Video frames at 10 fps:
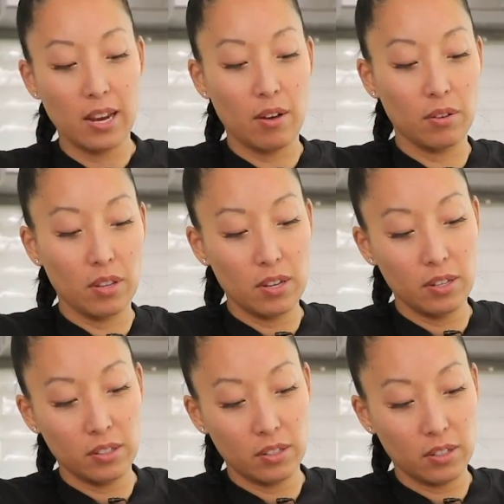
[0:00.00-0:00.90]
out
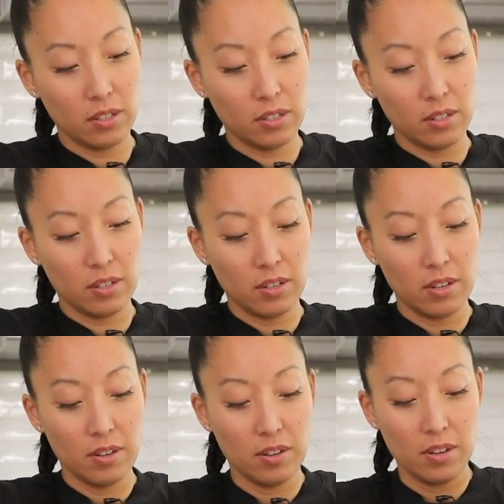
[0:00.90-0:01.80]
this.
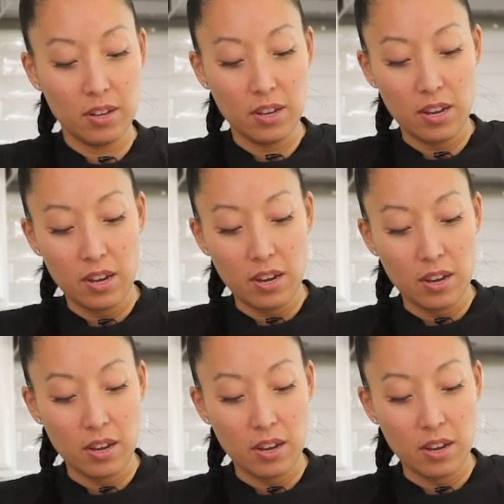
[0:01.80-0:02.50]
So you